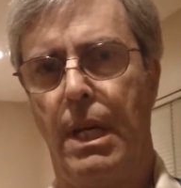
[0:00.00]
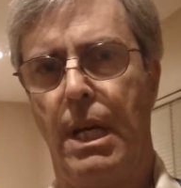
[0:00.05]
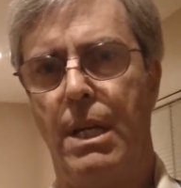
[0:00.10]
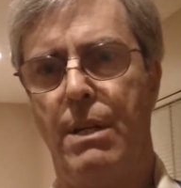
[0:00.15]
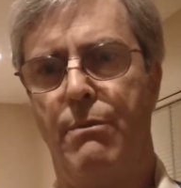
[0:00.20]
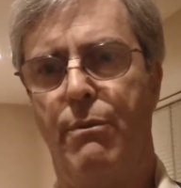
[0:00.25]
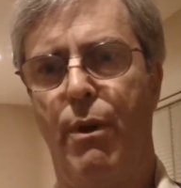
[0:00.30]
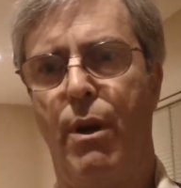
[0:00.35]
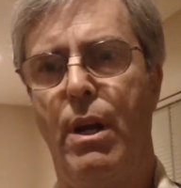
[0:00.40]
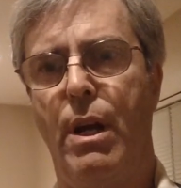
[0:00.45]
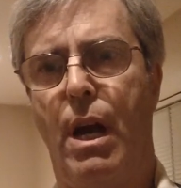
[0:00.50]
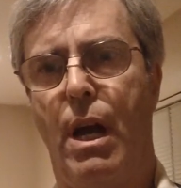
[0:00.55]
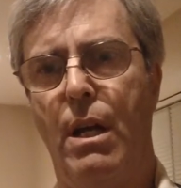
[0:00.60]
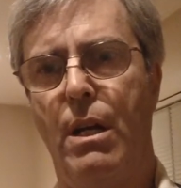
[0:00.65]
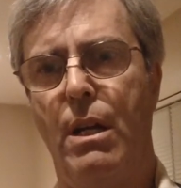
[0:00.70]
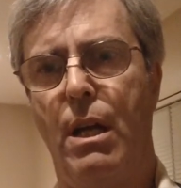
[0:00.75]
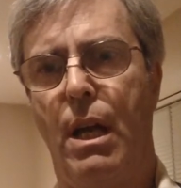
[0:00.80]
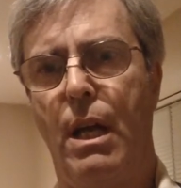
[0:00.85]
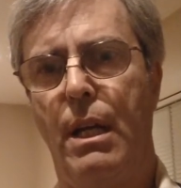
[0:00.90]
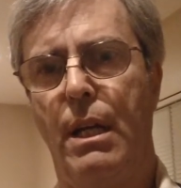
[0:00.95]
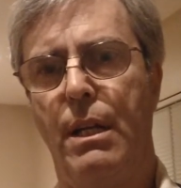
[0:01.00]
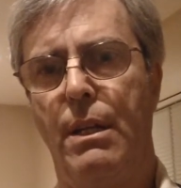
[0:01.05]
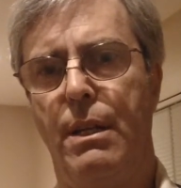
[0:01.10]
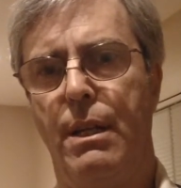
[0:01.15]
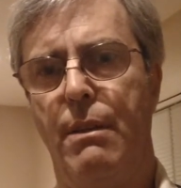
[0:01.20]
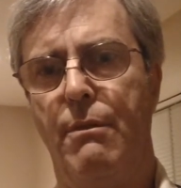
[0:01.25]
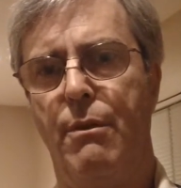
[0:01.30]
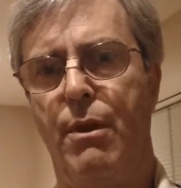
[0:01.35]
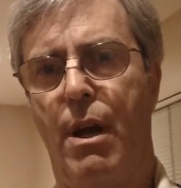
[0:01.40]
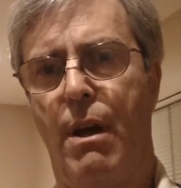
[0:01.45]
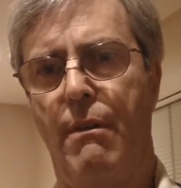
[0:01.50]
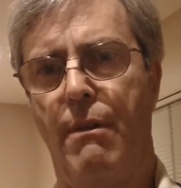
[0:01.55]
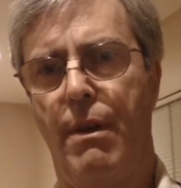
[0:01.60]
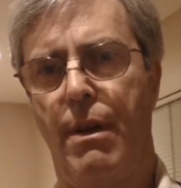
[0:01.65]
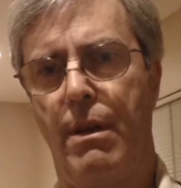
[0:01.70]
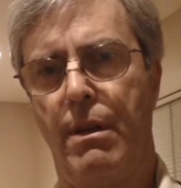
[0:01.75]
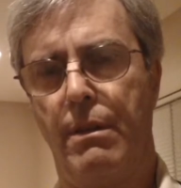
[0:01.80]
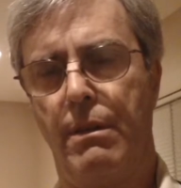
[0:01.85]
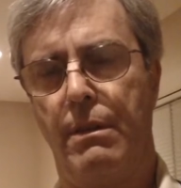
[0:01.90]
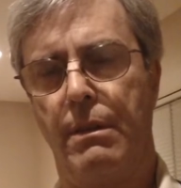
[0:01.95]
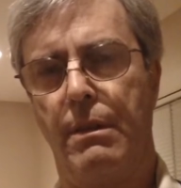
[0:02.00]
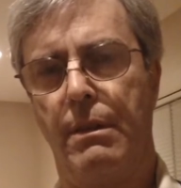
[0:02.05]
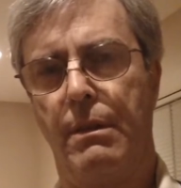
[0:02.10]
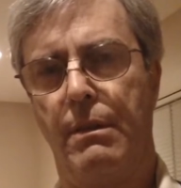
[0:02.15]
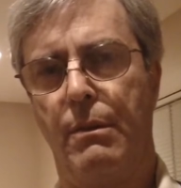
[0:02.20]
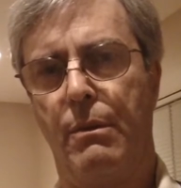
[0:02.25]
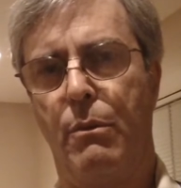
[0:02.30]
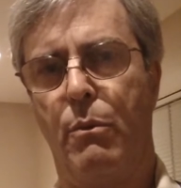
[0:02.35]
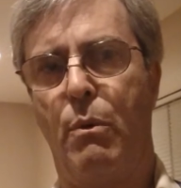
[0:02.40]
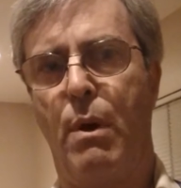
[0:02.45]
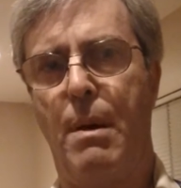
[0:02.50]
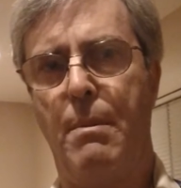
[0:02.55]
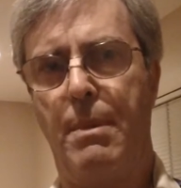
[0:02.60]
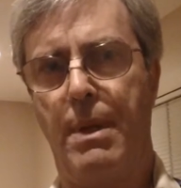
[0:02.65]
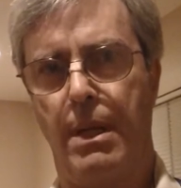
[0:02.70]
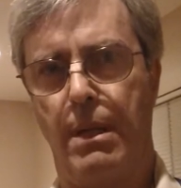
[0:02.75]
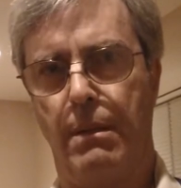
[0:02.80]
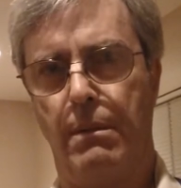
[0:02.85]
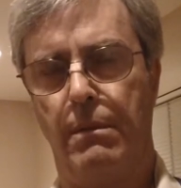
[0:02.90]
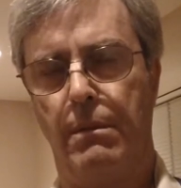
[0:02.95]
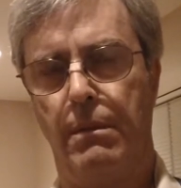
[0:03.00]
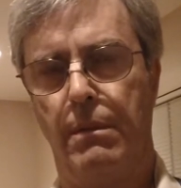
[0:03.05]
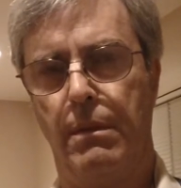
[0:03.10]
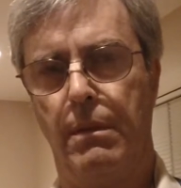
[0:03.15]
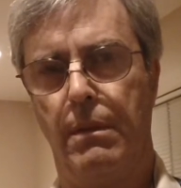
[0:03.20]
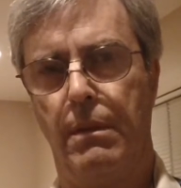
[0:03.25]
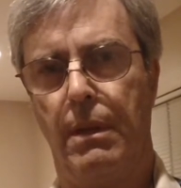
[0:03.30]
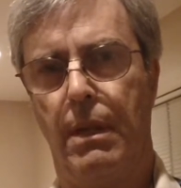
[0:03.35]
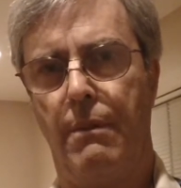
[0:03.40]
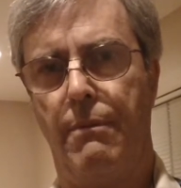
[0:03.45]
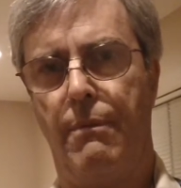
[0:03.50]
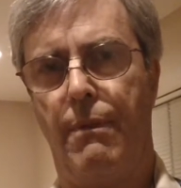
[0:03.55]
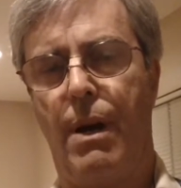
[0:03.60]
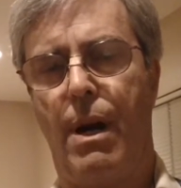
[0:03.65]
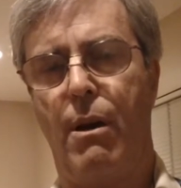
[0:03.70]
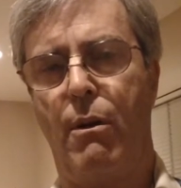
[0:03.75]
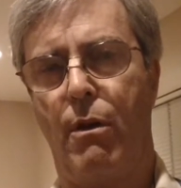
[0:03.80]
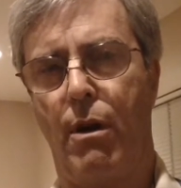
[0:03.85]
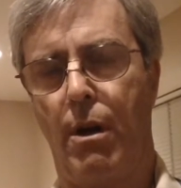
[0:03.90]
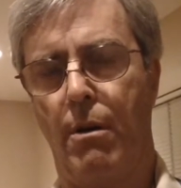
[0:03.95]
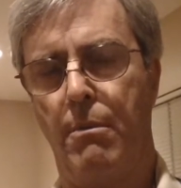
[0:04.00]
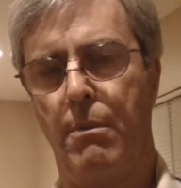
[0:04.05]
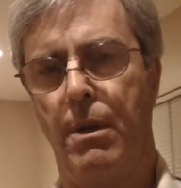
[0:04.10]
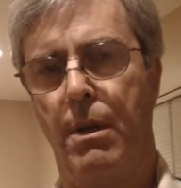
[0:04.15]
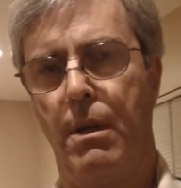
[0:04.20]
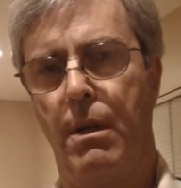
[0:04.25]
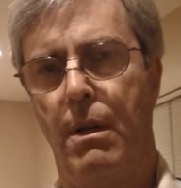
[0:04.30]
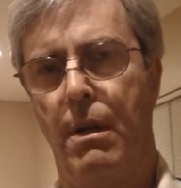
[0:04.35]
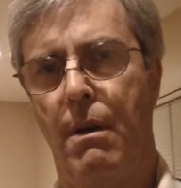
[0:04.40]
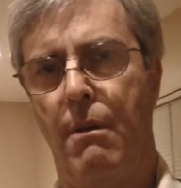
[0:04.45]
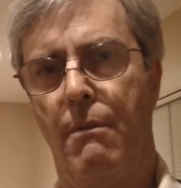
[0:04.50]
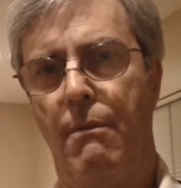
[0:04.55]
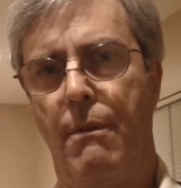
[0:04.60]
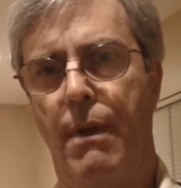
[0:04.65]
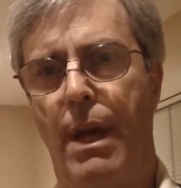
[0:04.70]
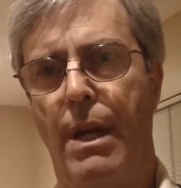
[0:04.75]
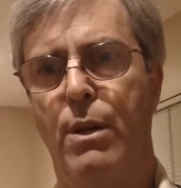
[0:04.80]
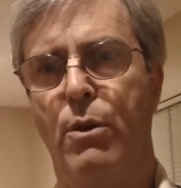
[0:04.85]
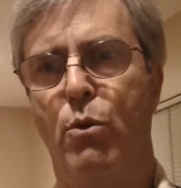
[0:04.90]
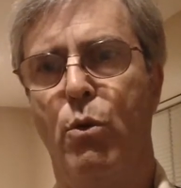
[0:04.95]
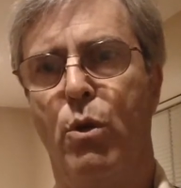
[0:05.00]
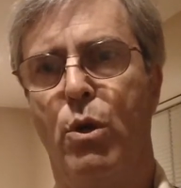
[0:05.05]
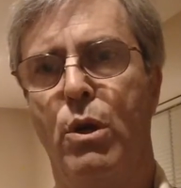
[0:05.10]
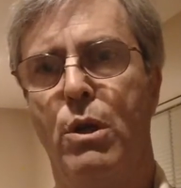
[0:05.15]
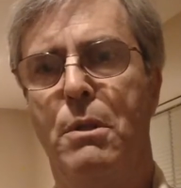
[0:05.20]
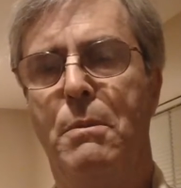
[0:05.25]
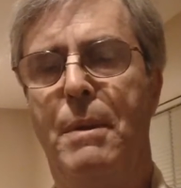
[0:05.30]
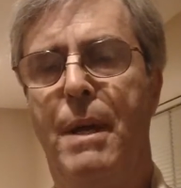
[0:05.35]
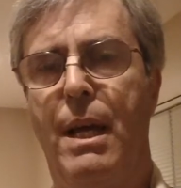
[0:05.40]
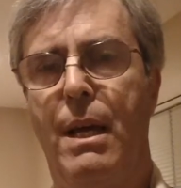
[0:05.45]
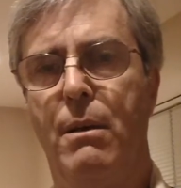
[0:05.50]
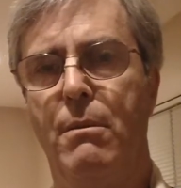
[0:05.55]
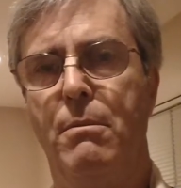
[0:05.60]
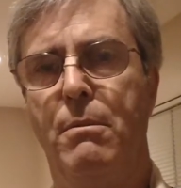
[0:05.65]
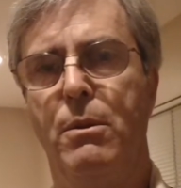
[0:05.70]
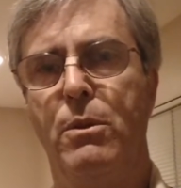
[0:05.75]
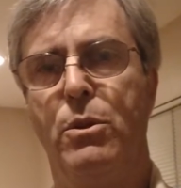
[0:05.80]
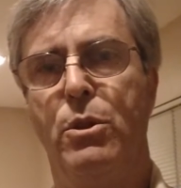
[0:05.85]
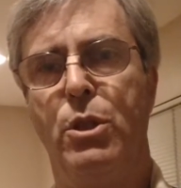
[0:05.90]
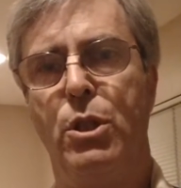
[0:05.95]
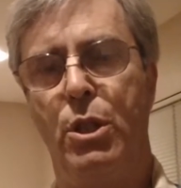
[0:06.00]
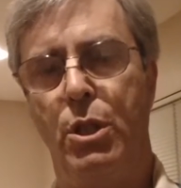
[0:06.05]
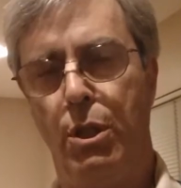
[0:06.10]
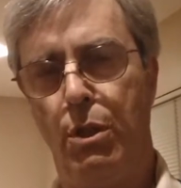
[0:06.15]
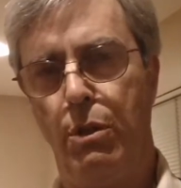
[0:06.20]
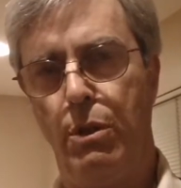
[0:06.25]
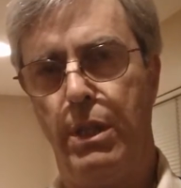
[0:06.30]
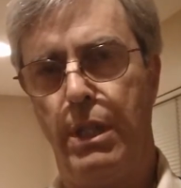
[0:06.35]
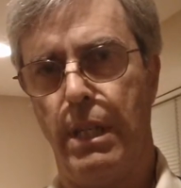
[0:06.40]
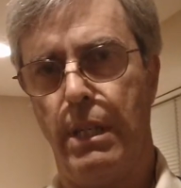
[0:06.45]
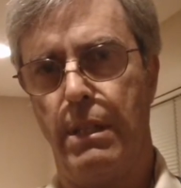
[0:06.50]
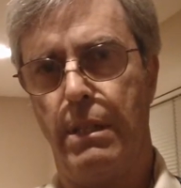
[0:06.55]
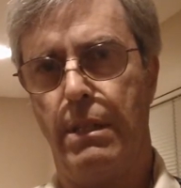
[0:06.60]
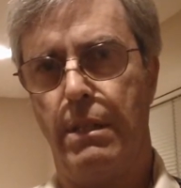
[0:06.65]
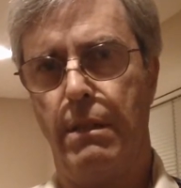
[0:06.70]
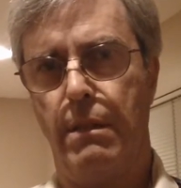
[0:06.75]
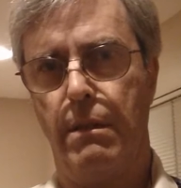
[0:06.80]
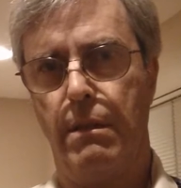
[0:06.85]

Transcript: It's very unlikely that if you have a weapon, a firearm, that you're going to be able to use it